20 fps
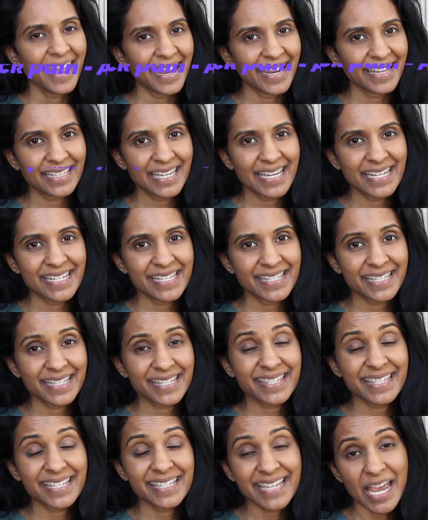Hey ladies,
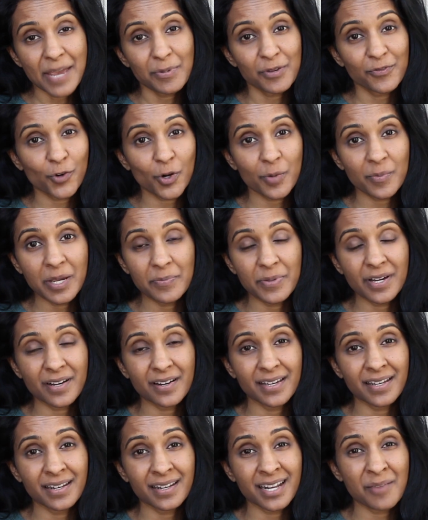it's the day before my
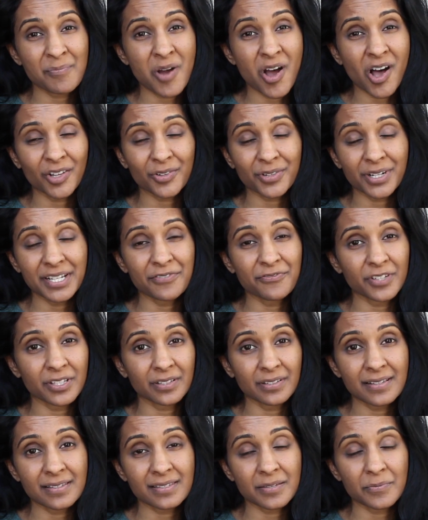period and I'm already
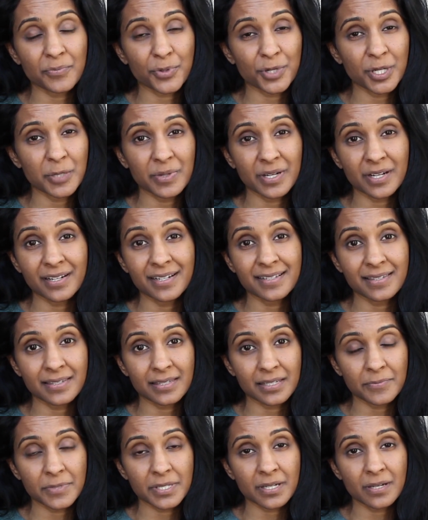feeling some pre-period
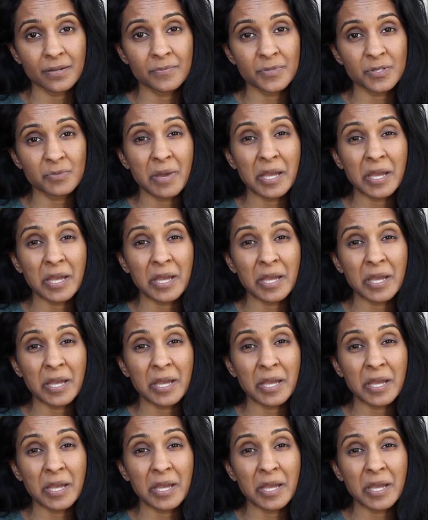symptoms.